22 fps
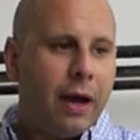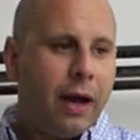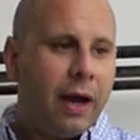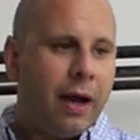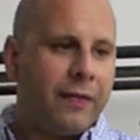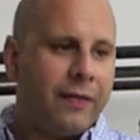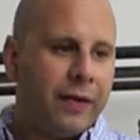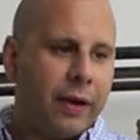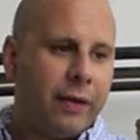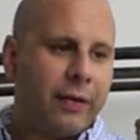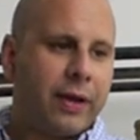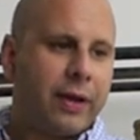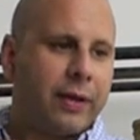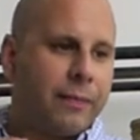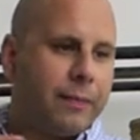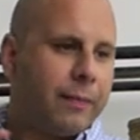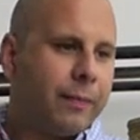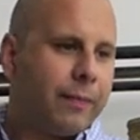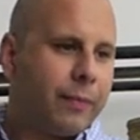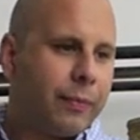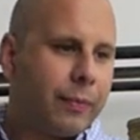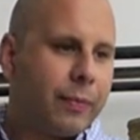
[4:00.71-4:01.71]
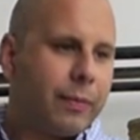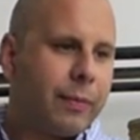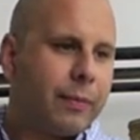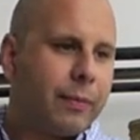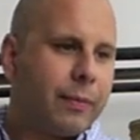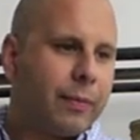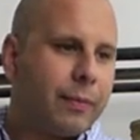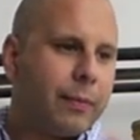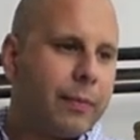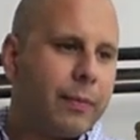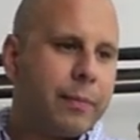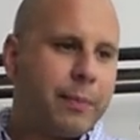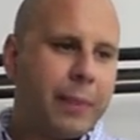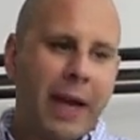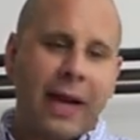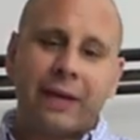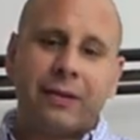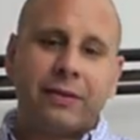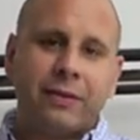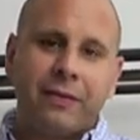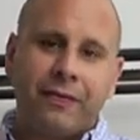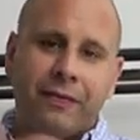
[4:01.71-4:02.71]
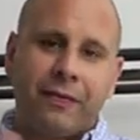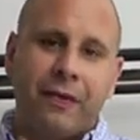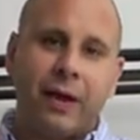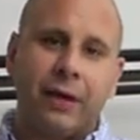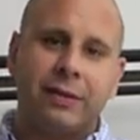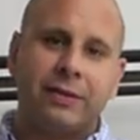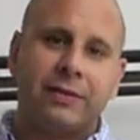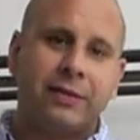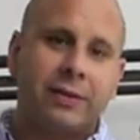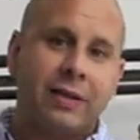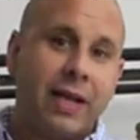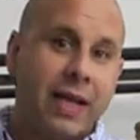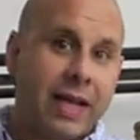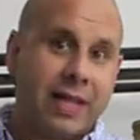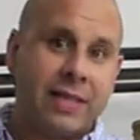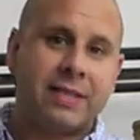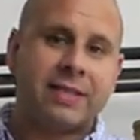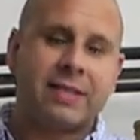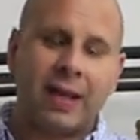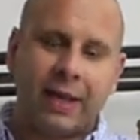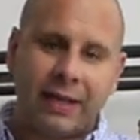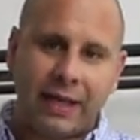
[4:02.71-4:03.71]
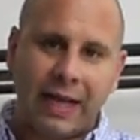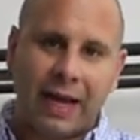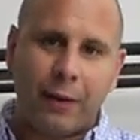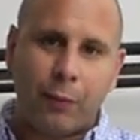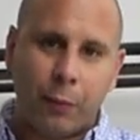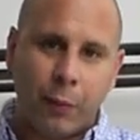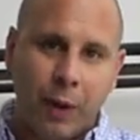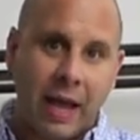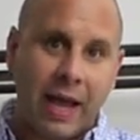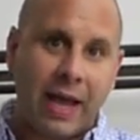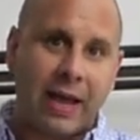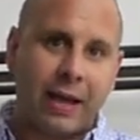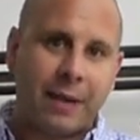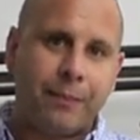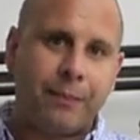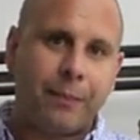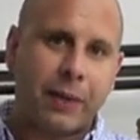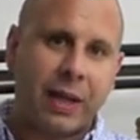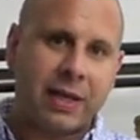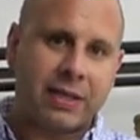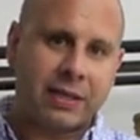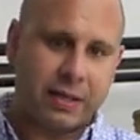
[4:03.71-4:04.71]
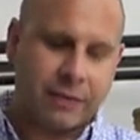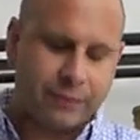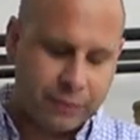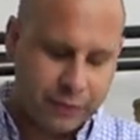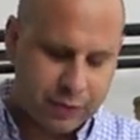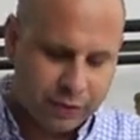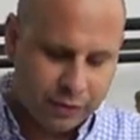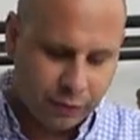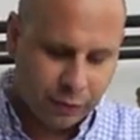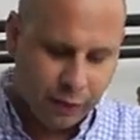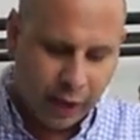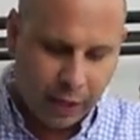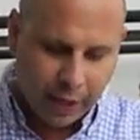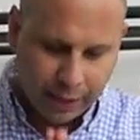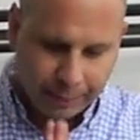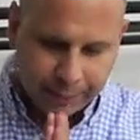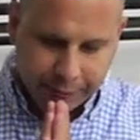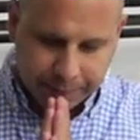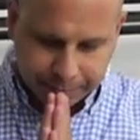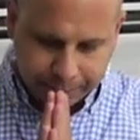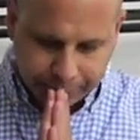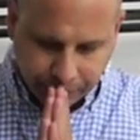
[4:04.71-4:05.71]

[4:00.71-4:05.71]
a very back-to-front, inside-out way, as I've described.